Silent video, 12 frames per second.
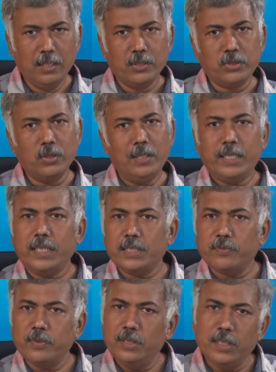So, let
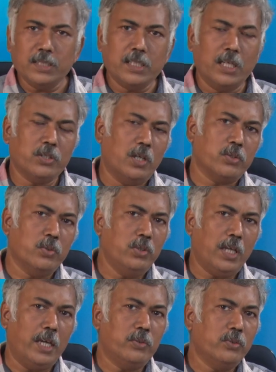us in this case also
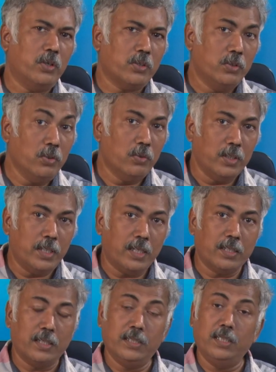it, I do not know
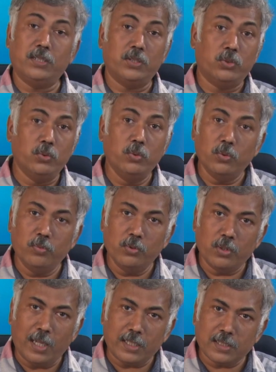whether these
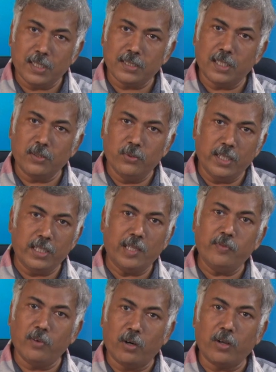two clusters are good
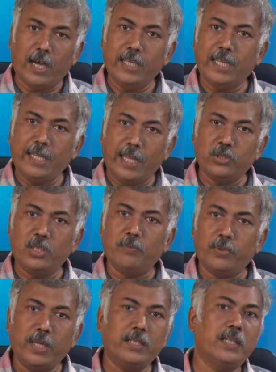enough or I can actually
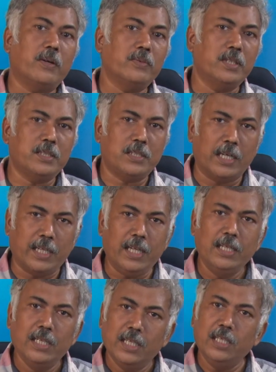break down this
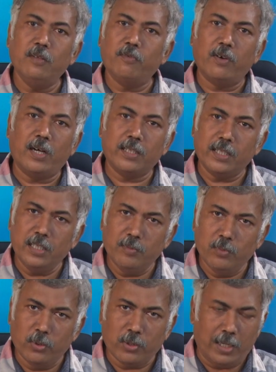data in further
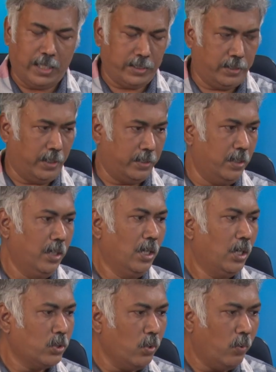in more clusters.
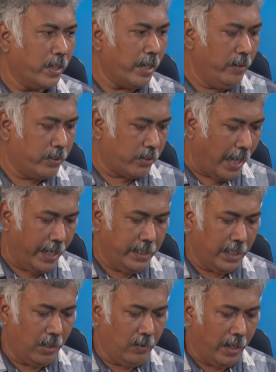So, what I will try
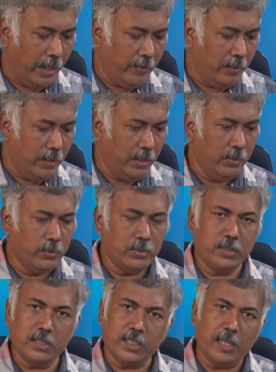now I will
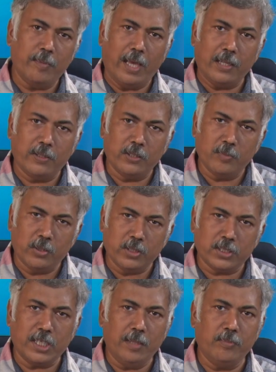use the same algorithm on
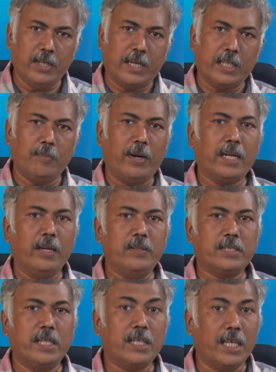the same data, but I will
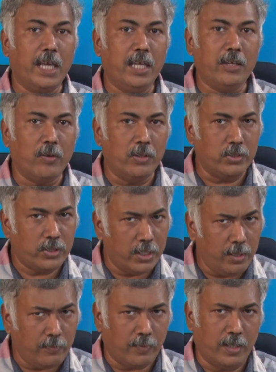set k equal to
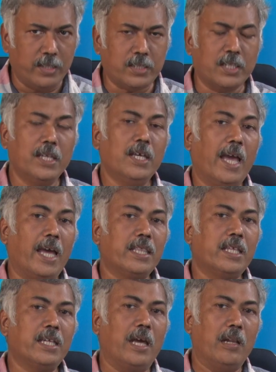3 first
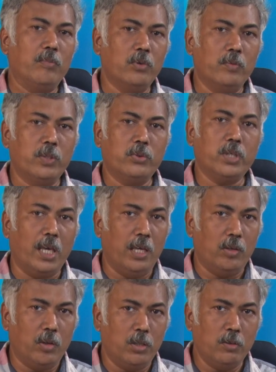and then I will move into k
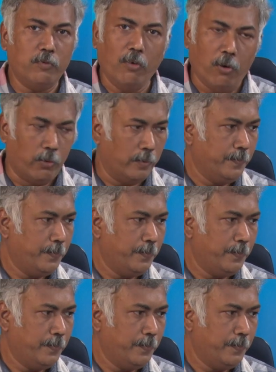equal to 4.